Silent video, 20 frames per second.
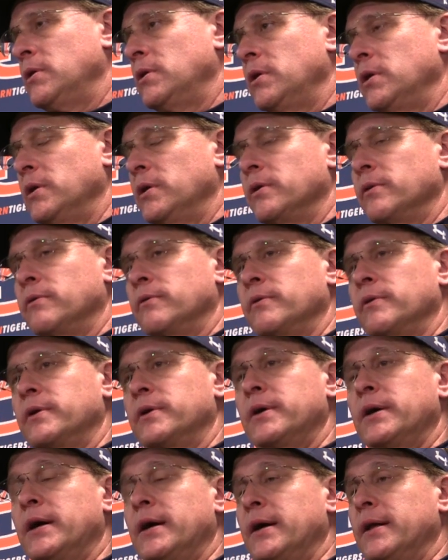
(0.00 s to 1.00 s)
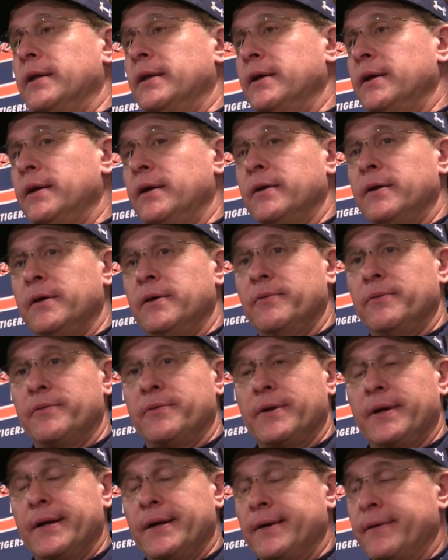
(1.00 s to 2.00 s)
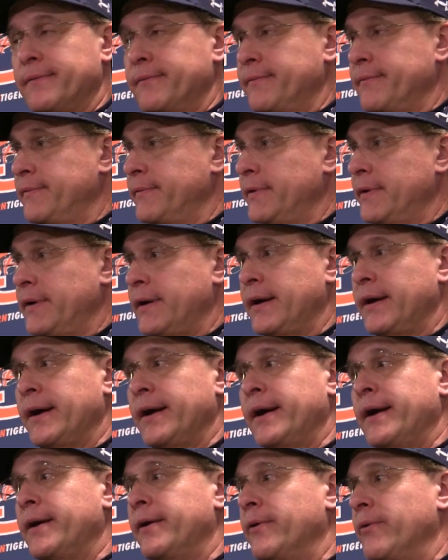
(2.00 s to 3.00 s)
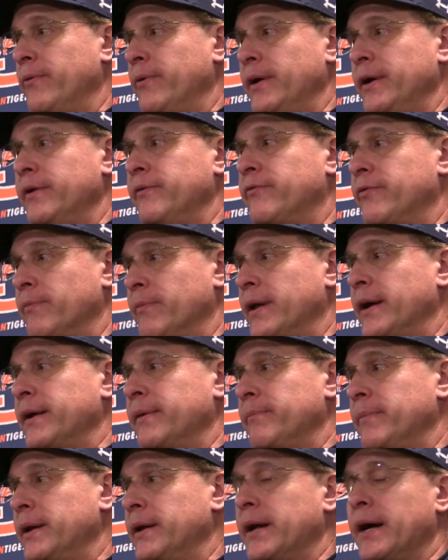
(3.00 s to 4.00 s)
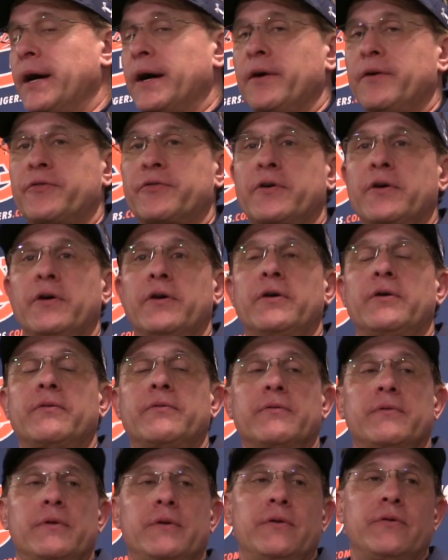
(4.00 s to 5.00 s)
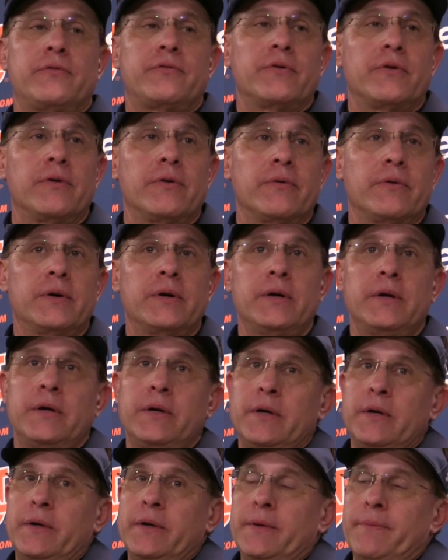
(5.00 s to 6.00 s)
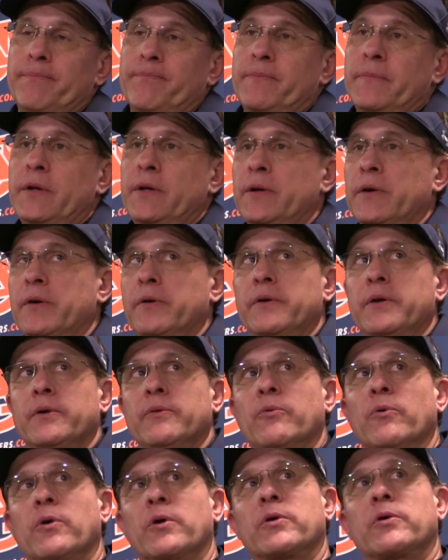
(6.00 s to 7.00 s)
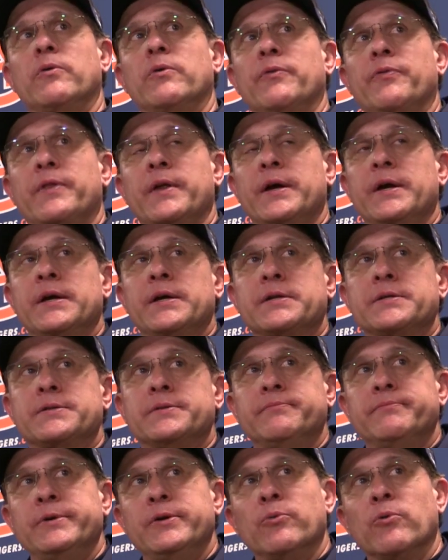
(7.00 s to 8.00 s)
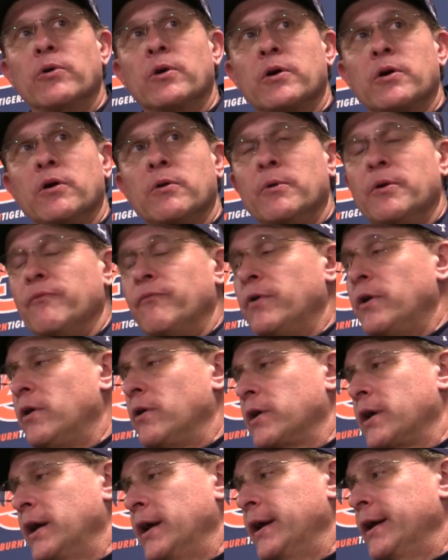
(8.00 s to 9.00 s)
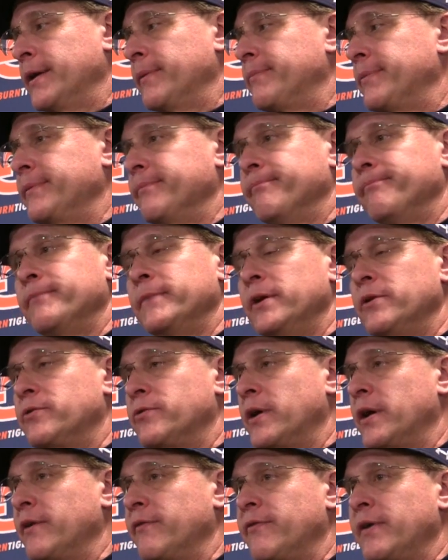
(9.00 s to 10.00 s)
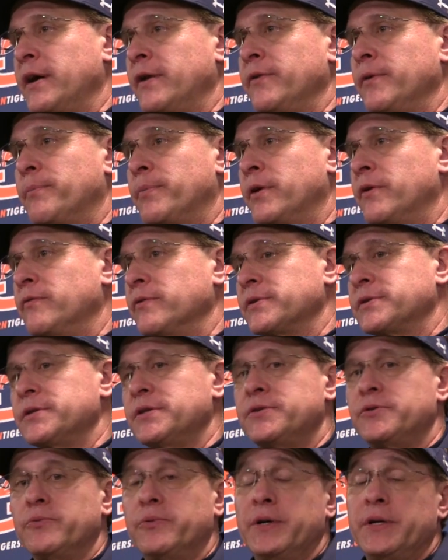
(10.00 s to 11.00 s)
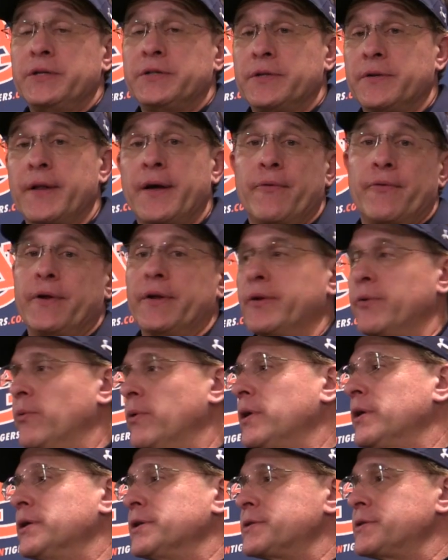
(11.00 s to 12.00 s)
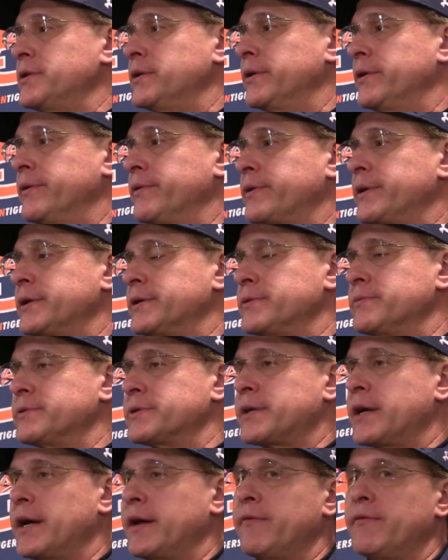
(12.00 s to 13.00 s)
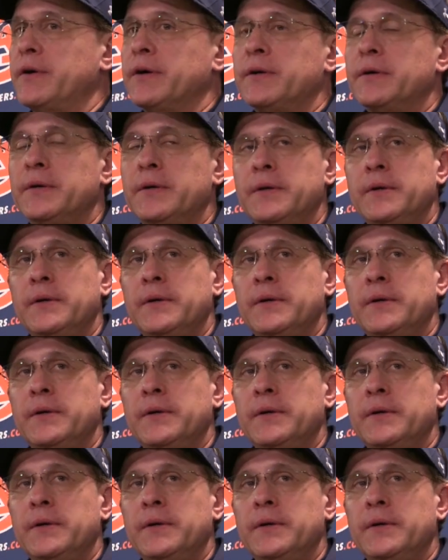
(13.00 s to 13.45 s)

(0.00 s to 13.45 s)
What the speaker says: And golly, it was like a hair away from like being a house call. And so, you know, you work on things and you work on them in fall camp and you try to find the perfect situation. That really was, you know, because it was kind of a